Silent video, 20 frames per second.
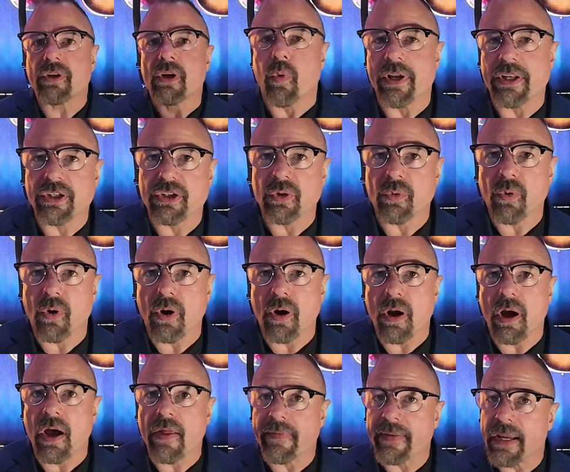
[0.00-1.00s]
When you are
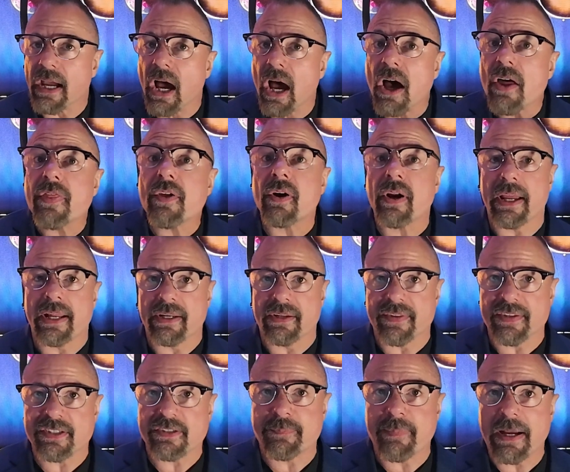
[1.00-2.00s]
on the other end of
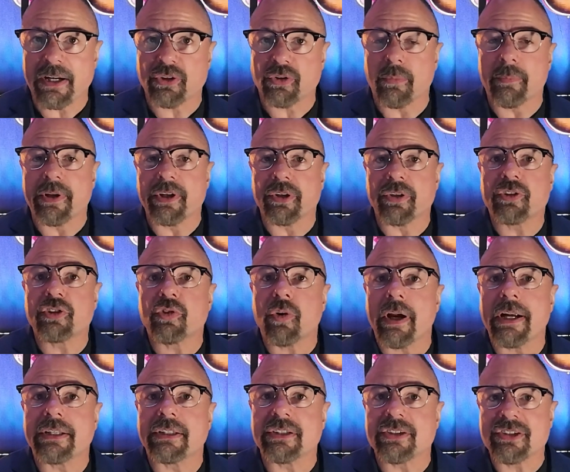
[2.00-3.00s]
the spectrum and you're
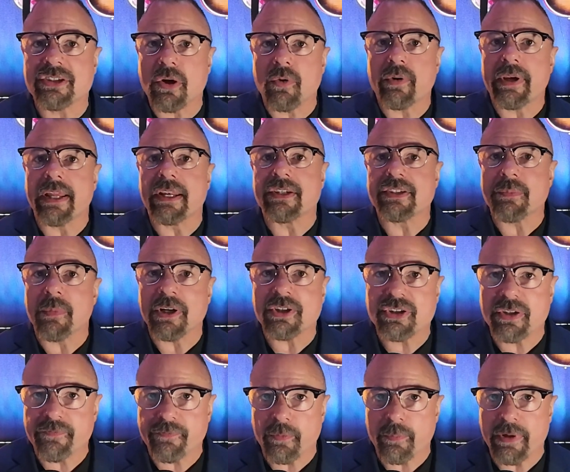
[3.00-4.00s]
trying to soak in as much
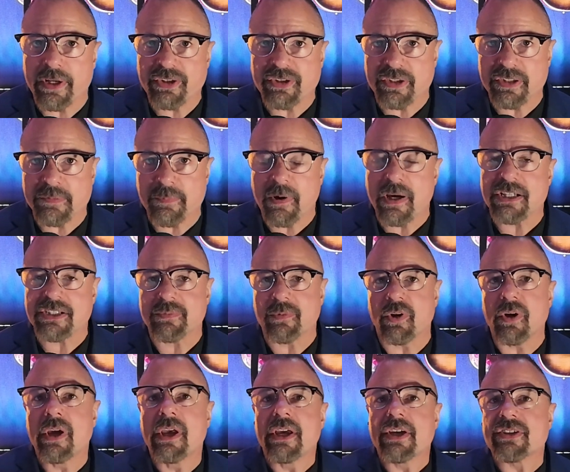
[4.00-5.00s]
information as
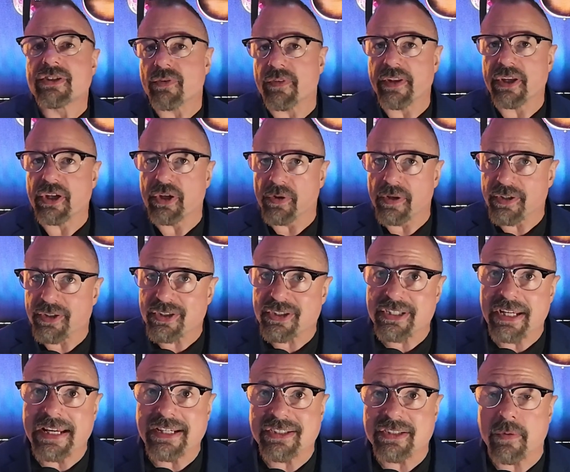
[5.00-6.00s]
possible so that you can
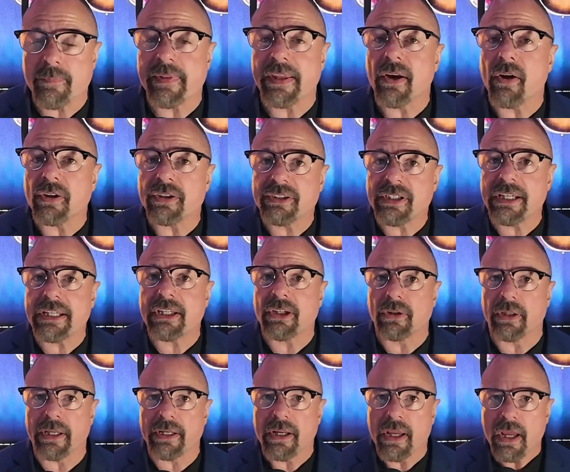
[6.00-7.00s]
say something
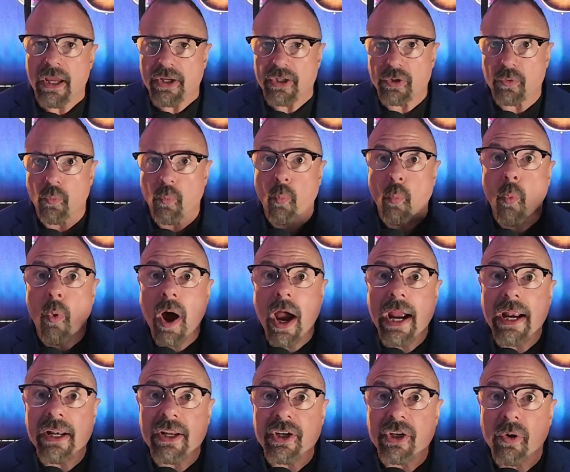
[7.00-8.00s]
articulate, you
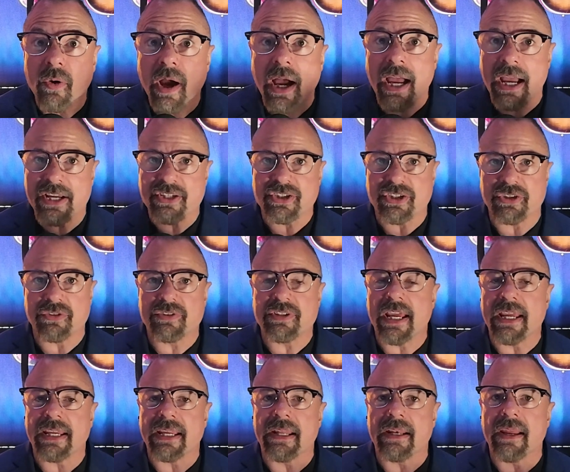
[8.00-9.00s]
widen your eyes and you
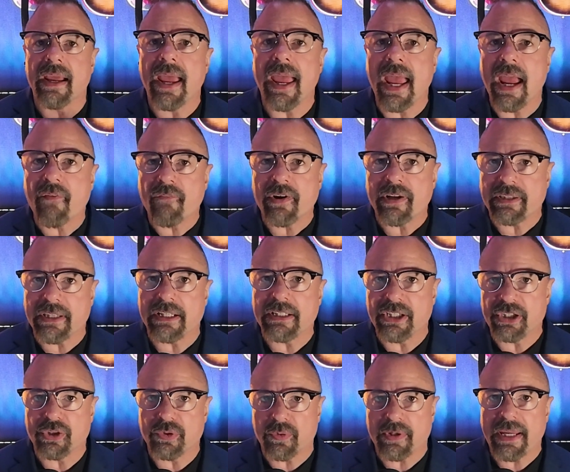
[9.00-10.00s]
take in everything that
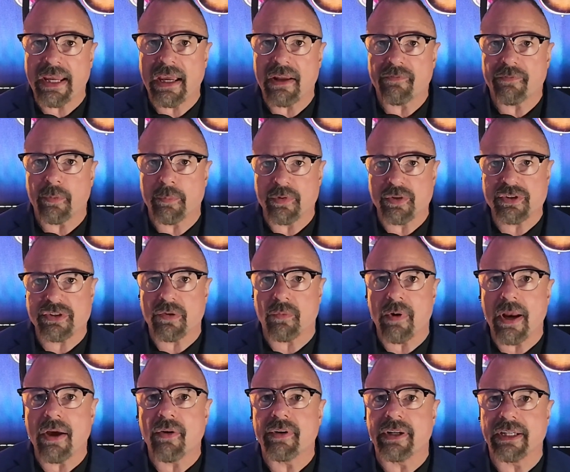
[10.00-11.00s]
you can from your
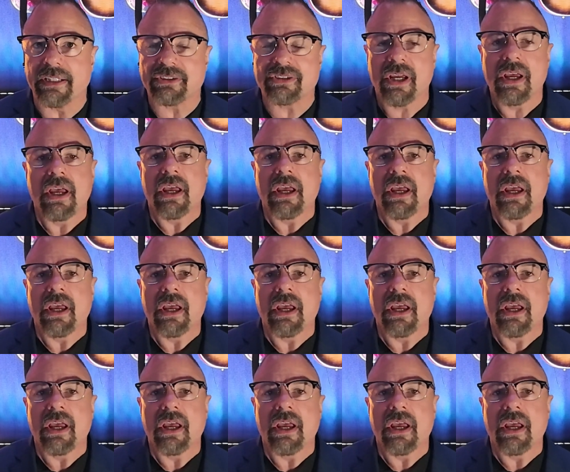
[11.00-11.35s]
surroundings.